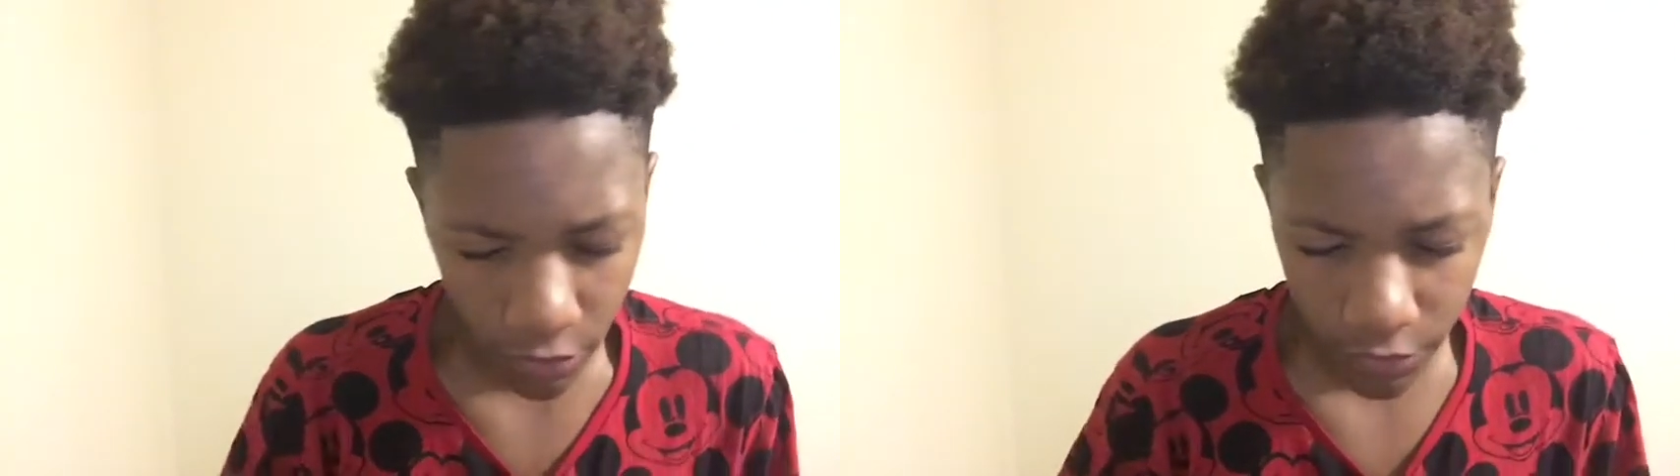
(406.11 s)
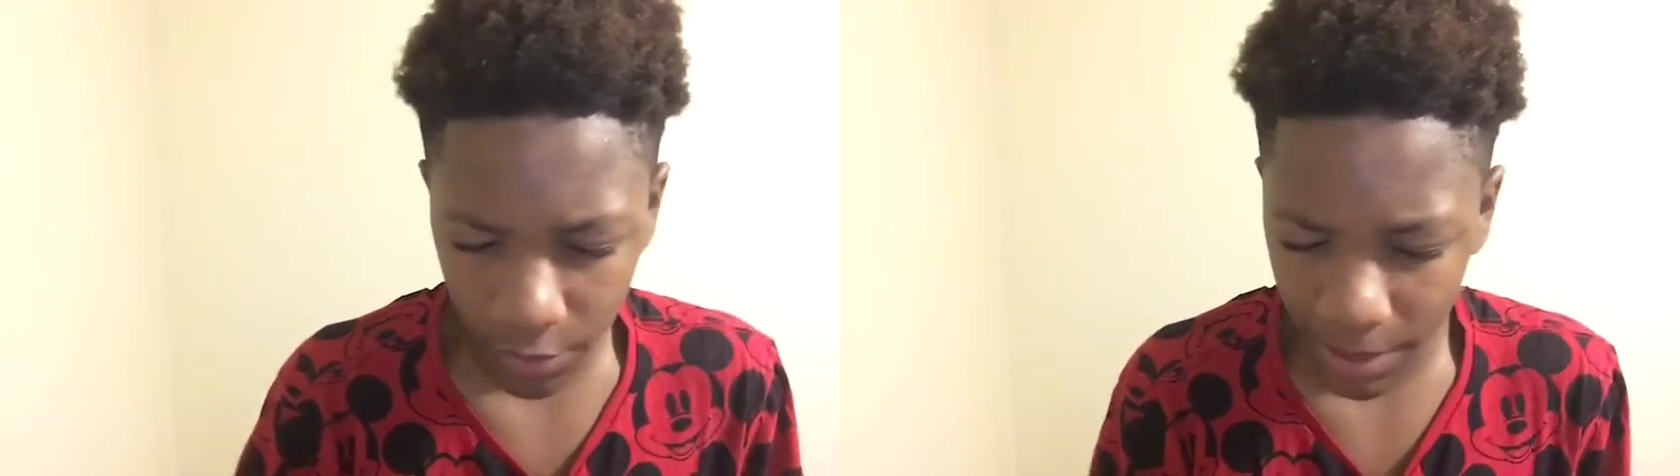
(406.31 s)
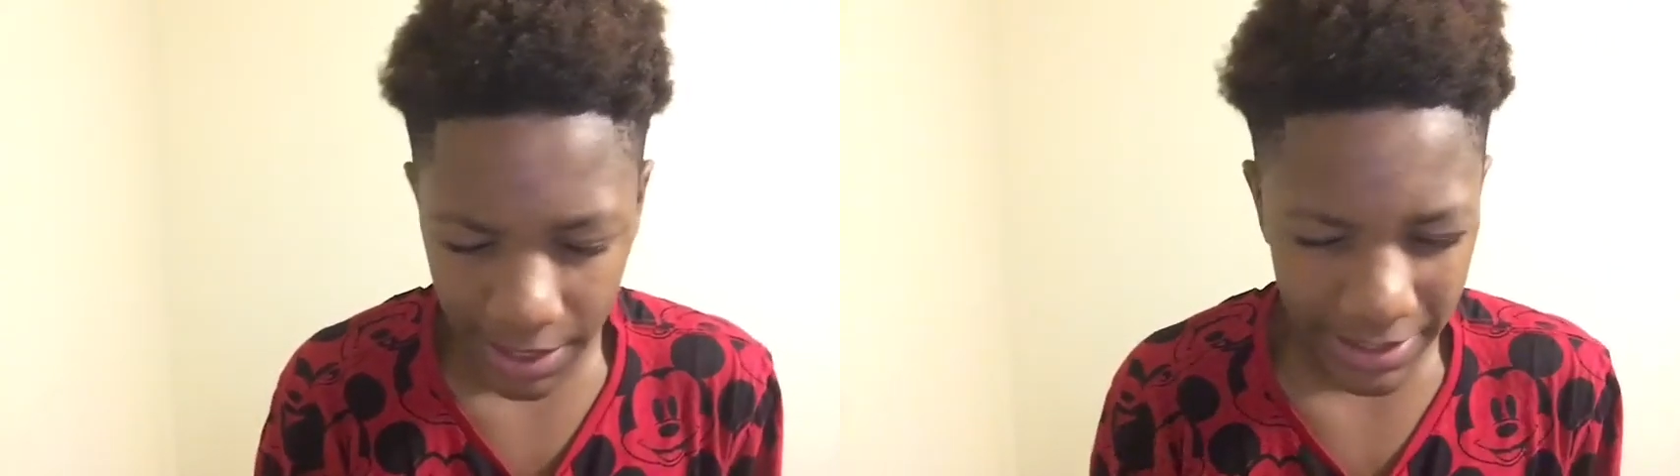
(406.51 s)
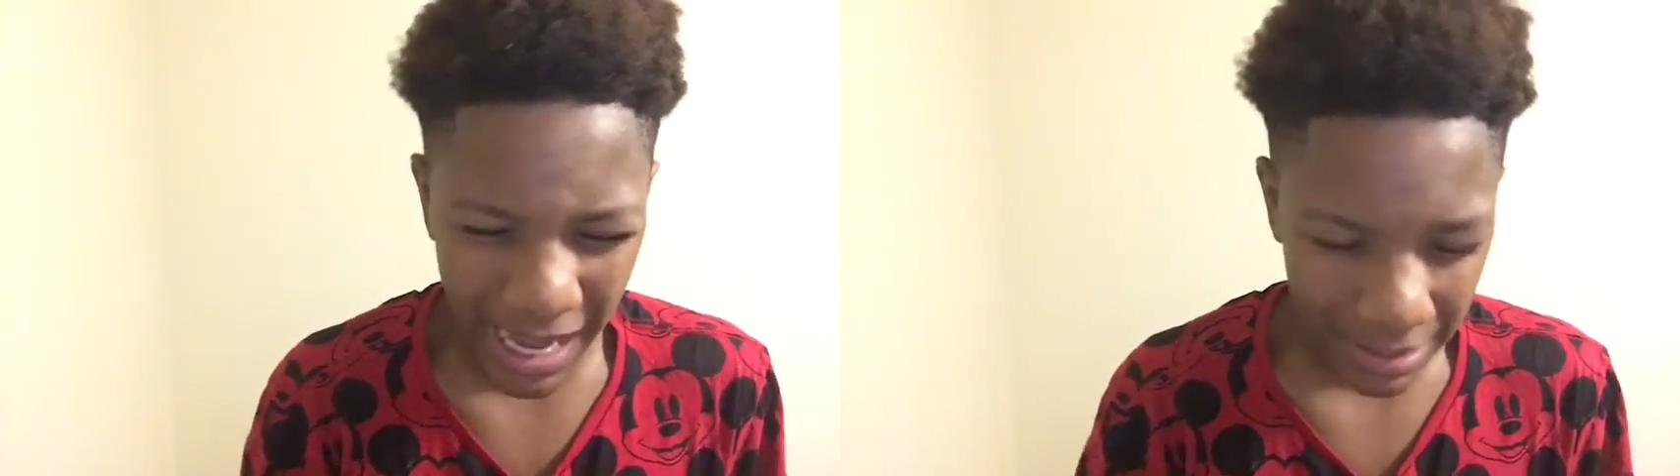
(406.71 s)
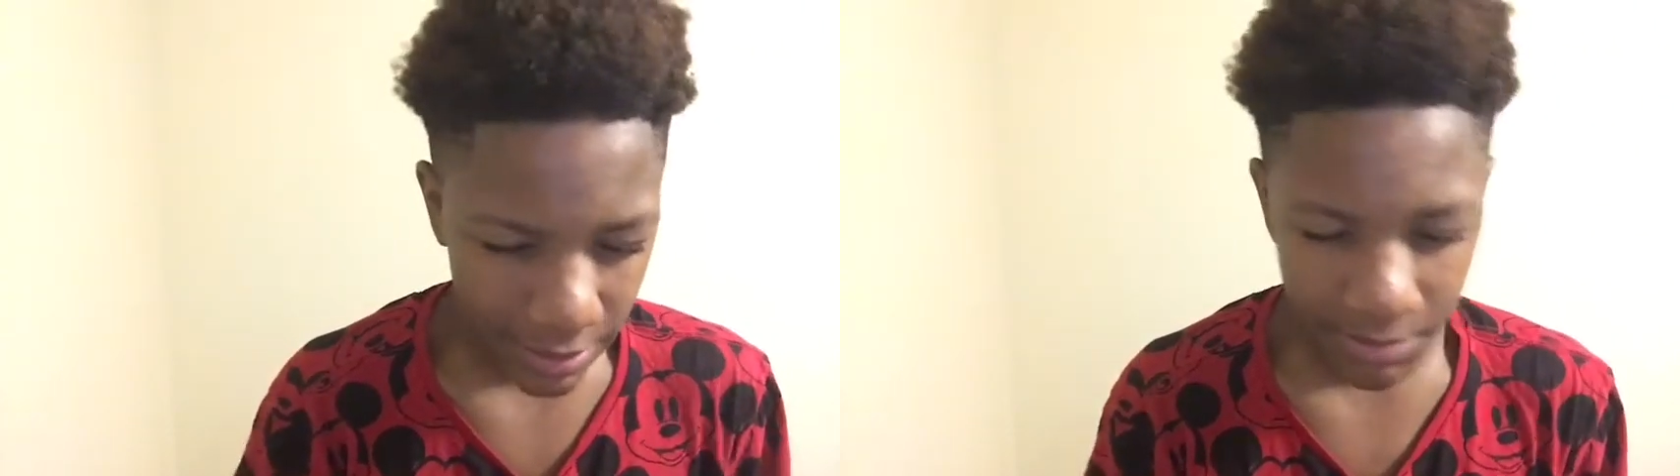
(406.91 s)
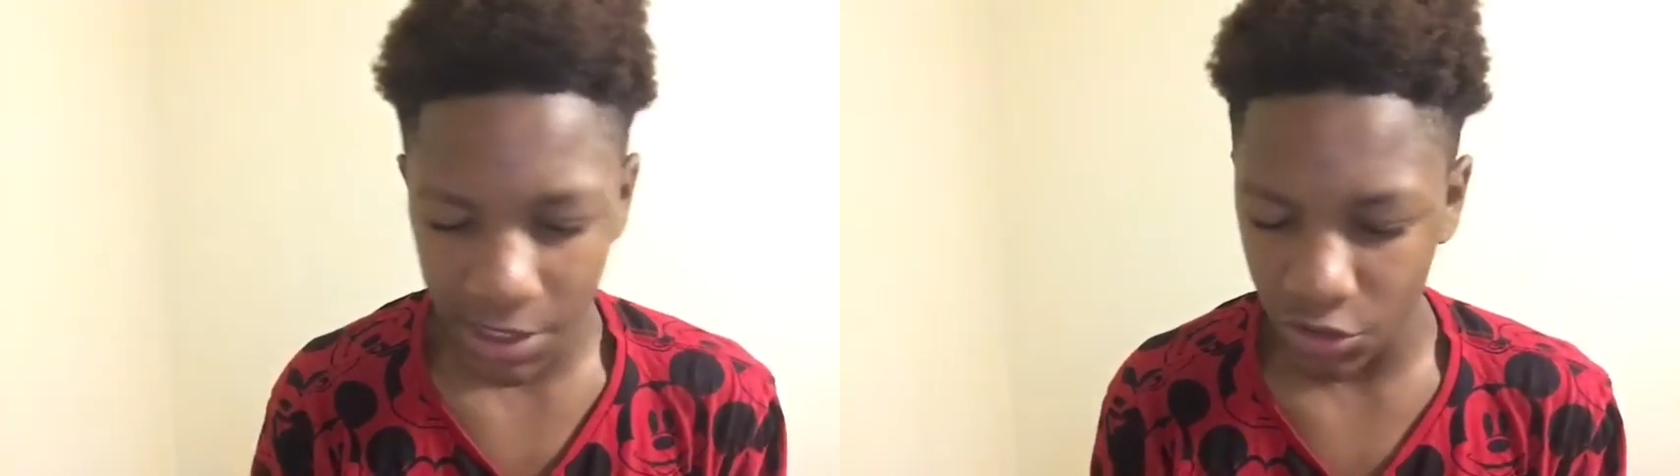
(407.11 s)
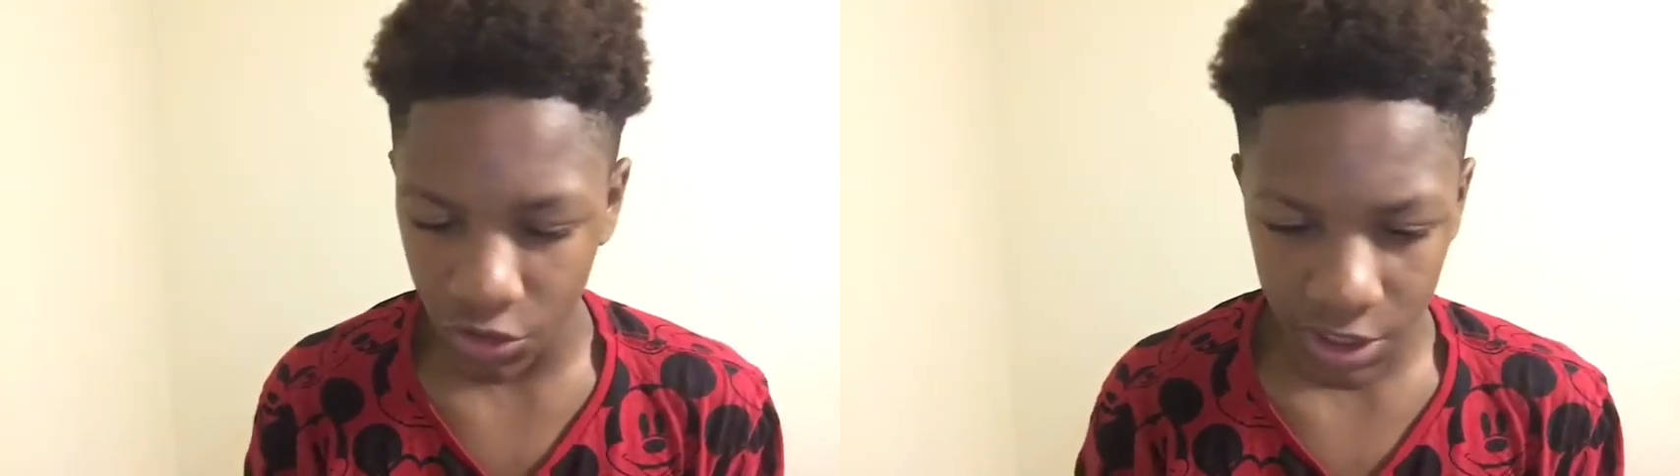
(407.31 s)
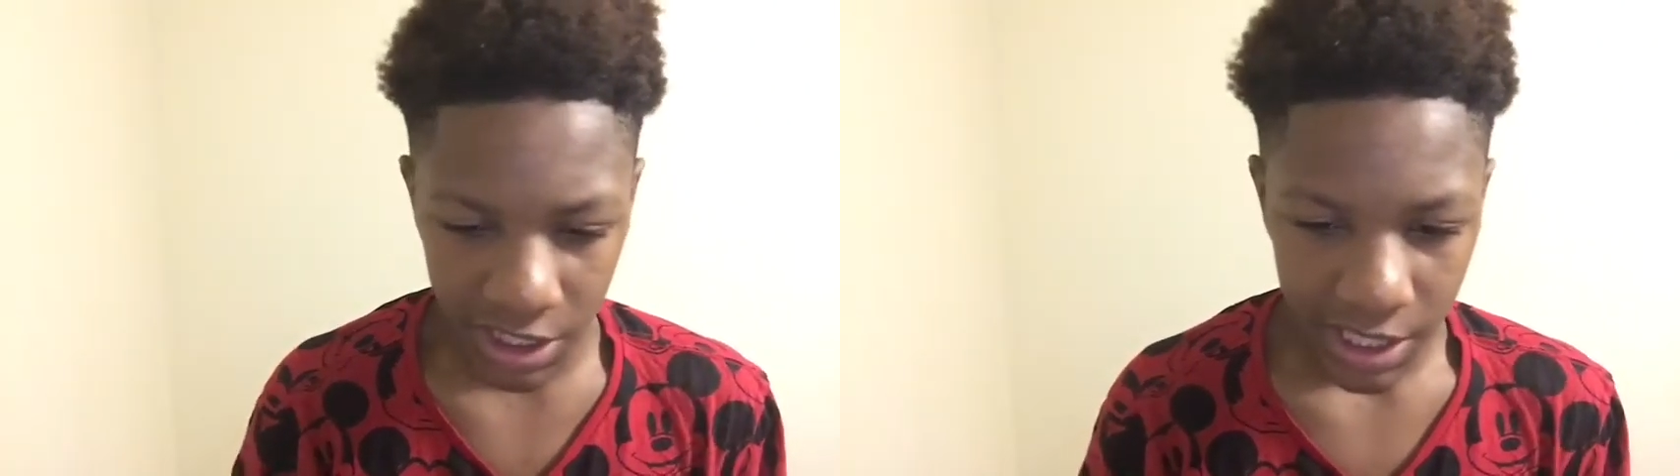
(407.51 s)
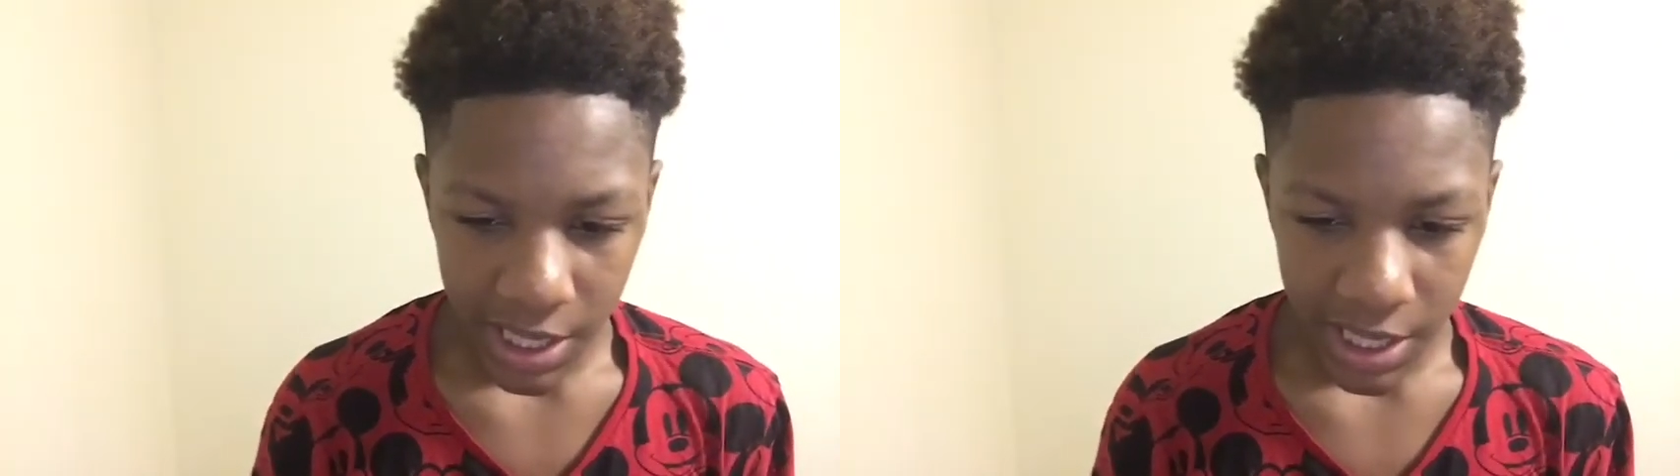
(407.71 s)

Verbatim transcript: You feel me? I knocked him out, shorty.